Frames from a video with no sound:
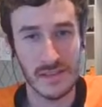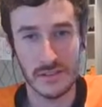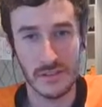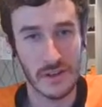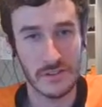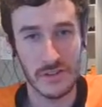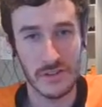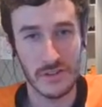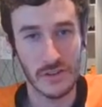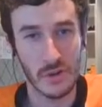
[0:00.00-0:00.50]

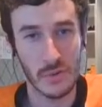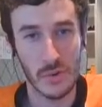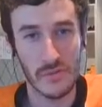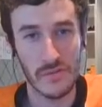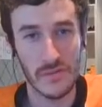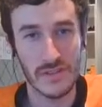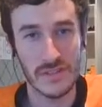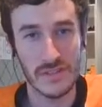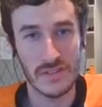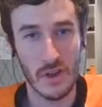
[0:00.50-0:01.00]
I don't know
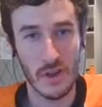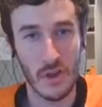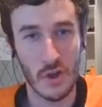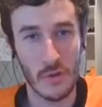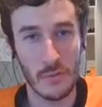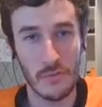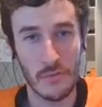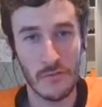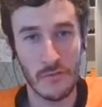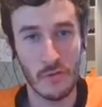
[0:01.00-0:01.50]
if it's the
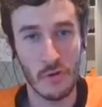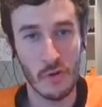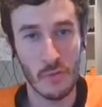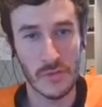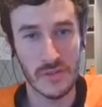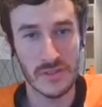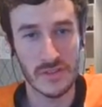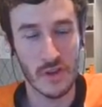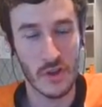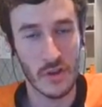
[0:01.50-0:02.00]
home
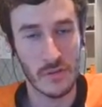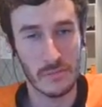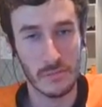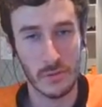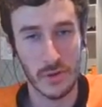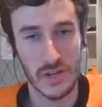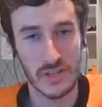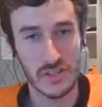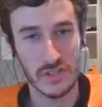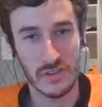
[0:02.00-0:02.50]
form, it's the home
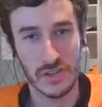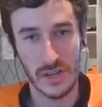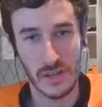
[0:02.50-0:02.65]
pressure,